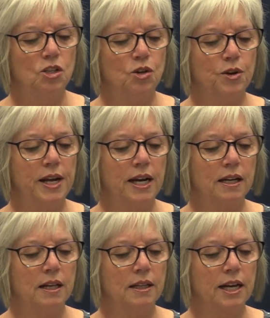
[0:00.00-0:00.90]
to create
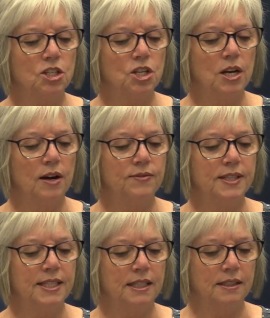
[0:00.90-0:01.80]
a collection of
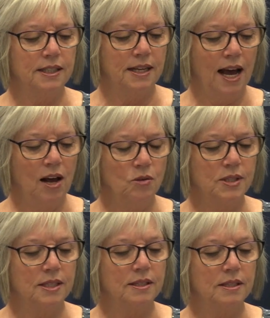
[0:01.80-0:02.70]
stilted
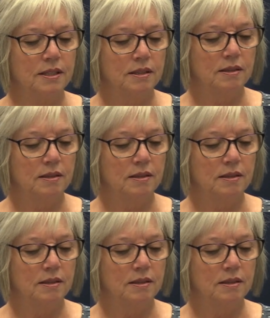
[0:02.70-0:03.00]
houses.